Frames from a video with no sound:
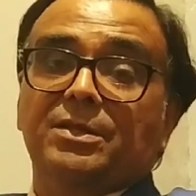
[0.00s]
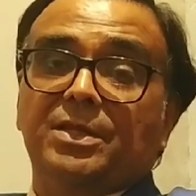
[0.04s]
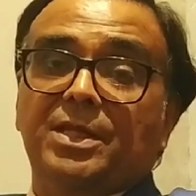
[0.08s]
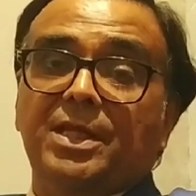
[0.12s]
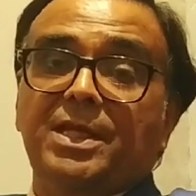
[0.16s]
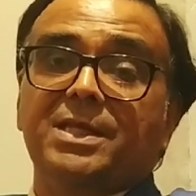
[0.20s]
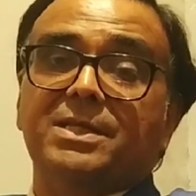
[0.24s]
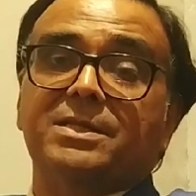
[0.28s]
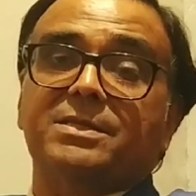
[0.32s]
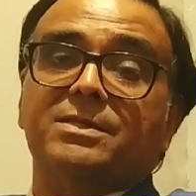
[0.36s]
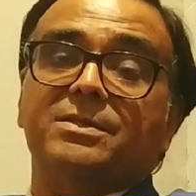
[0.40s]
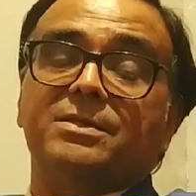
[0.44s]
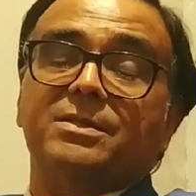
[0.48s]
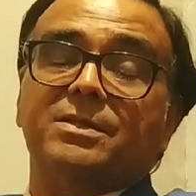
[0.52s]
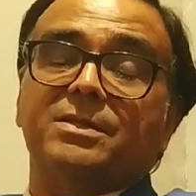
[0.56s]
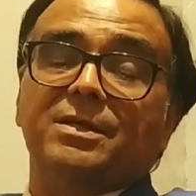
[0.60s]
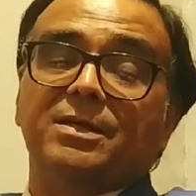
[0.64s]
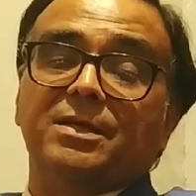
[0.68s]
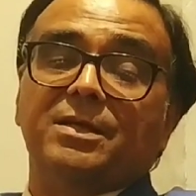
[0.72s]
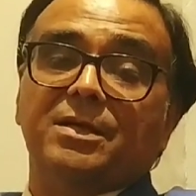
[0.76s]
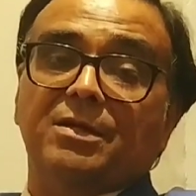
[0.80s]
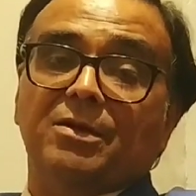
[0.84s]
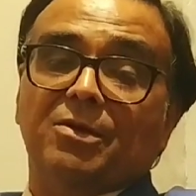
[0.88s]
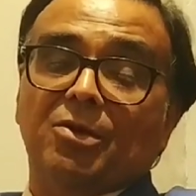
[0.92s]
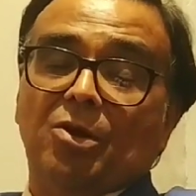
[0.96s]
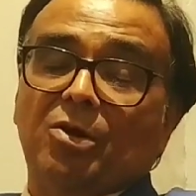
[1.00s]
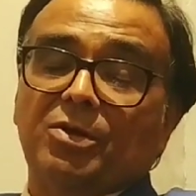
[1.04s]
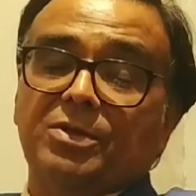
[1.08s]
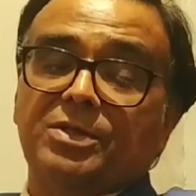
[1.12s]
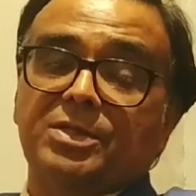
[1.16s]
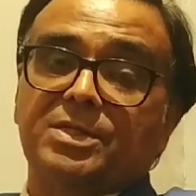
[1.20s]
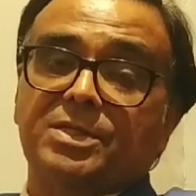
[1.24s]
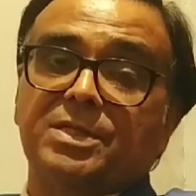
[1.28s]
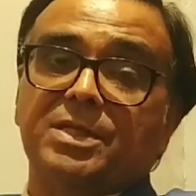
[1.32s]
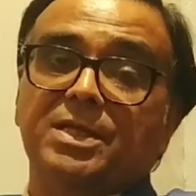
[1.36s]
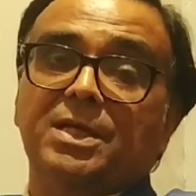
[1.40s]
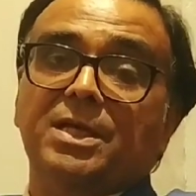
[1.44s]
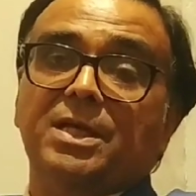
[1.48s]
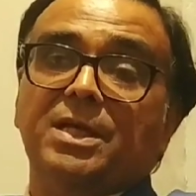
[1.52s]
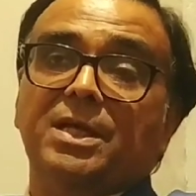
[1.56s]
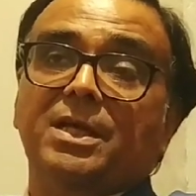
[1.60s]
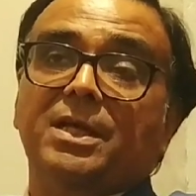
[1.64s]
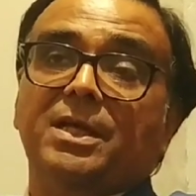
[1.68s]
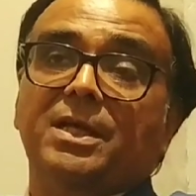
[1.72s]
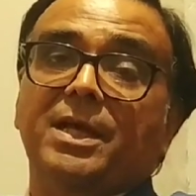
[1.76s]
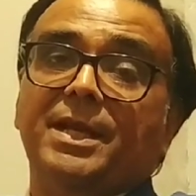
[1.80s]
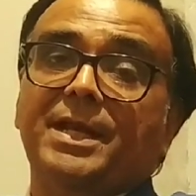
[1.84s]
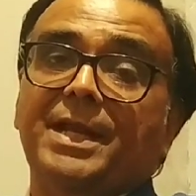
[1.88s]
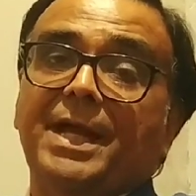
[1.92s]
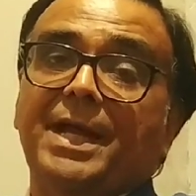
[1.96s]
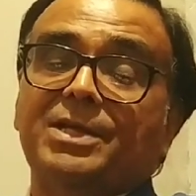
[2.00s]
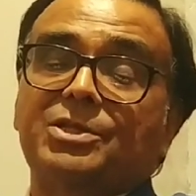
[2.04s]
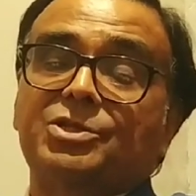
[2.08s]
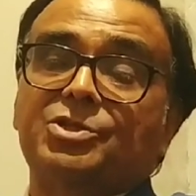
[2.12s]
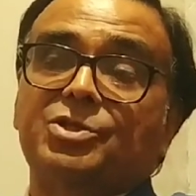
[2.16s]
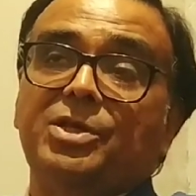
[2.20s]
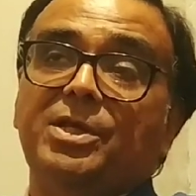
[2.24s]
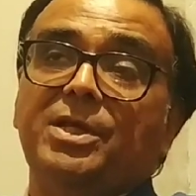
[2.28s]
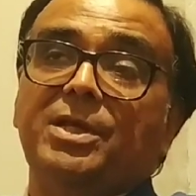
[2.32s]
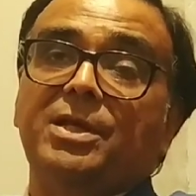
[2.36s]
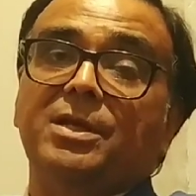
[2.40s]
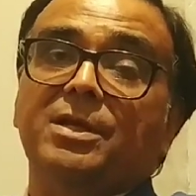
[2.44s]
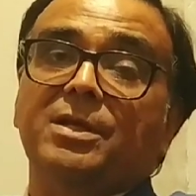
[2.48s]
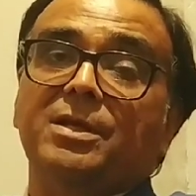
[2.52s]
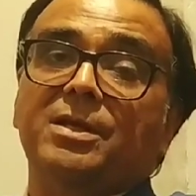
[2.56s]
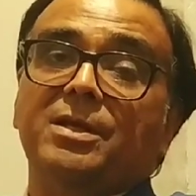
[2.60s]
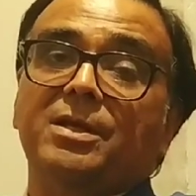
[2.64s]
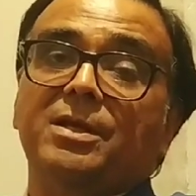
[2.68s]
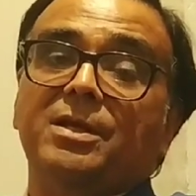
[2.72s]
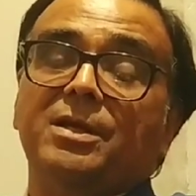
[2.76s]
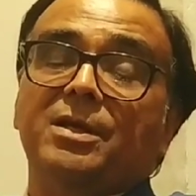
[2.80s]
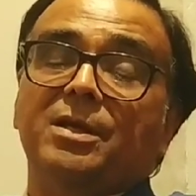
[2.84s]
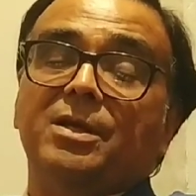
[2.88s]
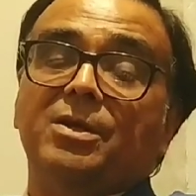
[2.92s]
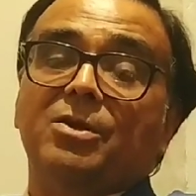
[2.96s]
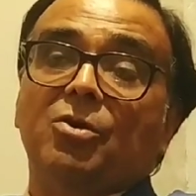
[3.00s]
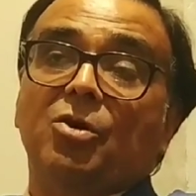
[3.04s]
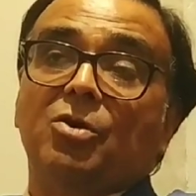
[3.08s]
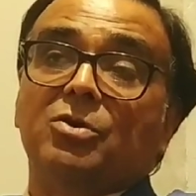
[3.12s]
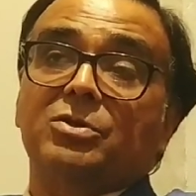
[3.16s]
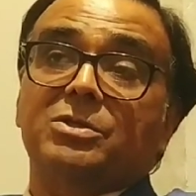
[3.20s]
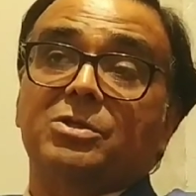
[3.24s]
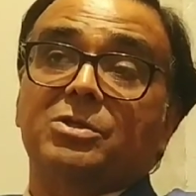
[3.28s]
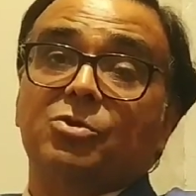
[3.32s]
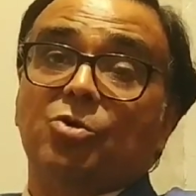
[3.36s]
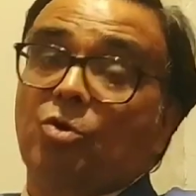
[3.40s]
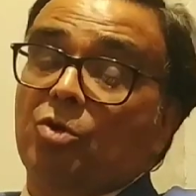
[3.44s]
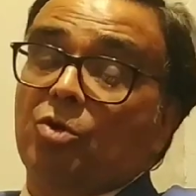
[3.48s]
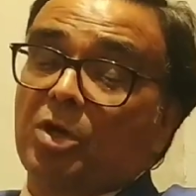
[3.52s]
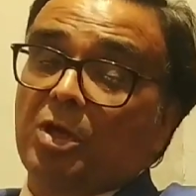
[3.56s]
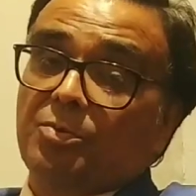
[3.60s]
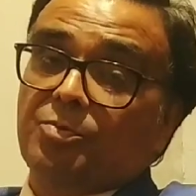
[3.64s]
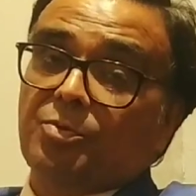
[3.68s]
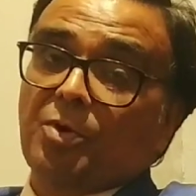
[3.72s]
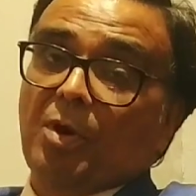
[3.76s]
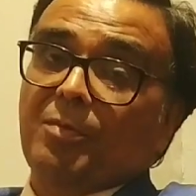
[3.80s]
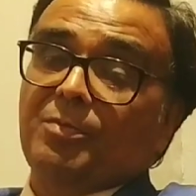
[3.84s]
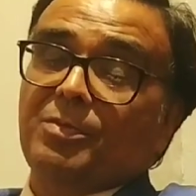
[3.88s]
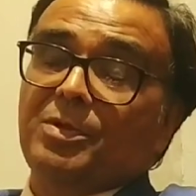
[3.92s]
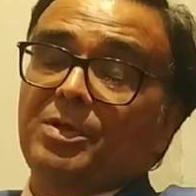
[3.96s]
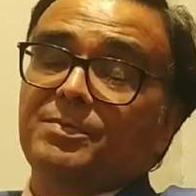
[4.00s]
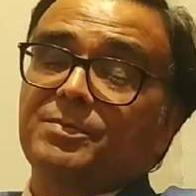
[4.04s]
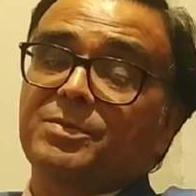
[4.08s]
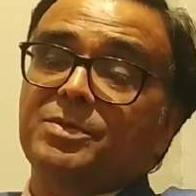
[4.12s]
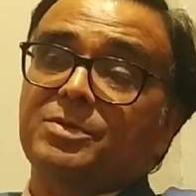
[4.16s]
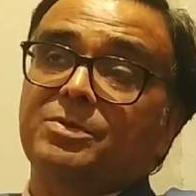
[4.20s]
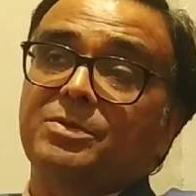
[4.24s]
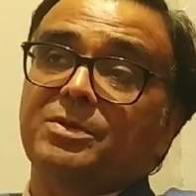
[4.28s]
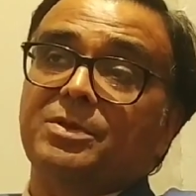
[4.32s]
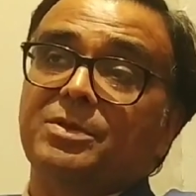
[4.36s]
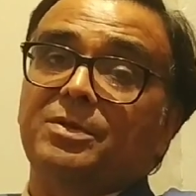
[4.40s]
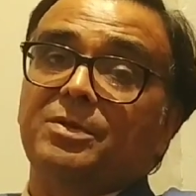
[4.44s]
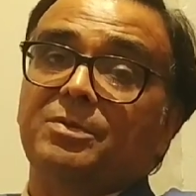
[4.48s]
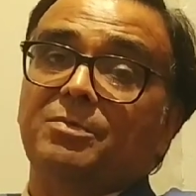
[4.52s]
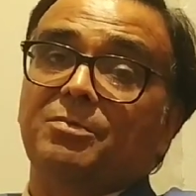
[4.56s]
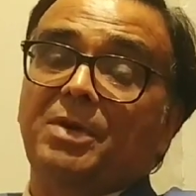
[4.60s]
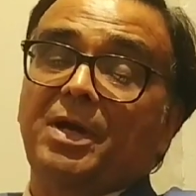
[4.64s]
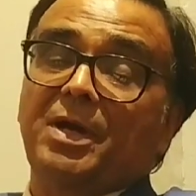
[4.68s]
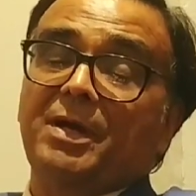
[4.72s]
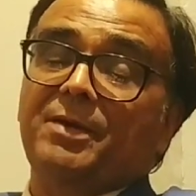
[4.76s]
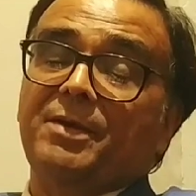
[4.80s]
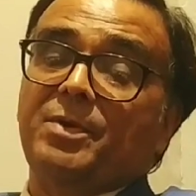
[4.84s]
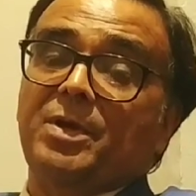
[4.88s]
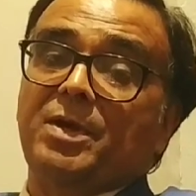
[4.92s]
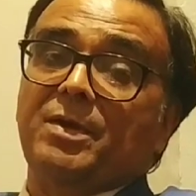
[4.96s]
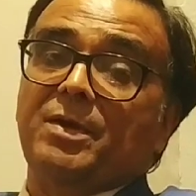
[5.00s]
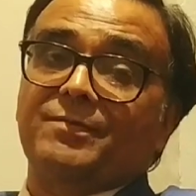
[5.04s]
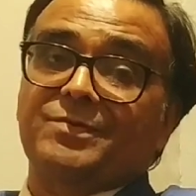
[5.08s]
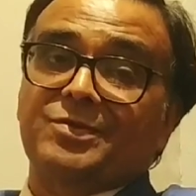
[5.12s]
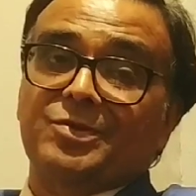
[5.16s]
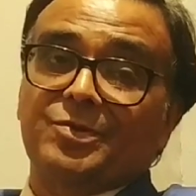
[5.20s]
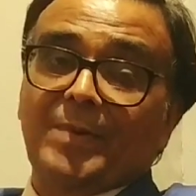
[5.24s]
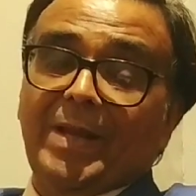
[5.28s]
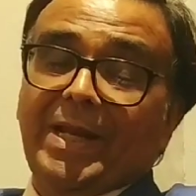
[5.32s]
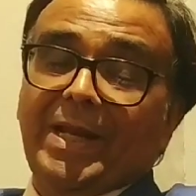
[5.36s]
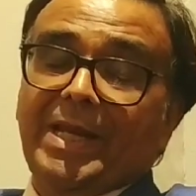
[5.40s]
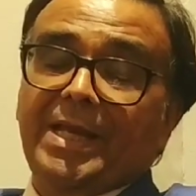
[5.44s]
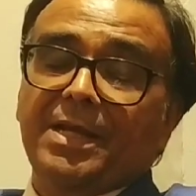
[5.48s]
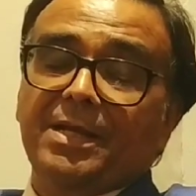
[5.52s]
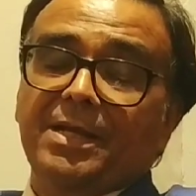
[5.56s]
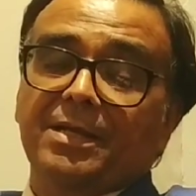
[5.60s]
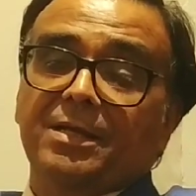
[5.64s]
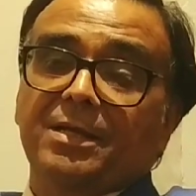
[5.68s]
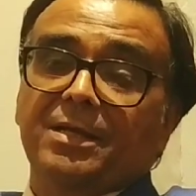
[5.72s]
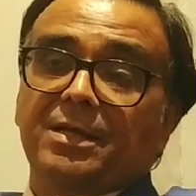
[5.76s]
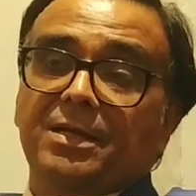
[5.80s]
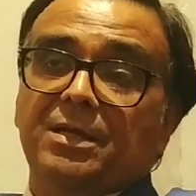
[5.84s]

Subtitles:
These clots can actually cause local problems by way of swelling.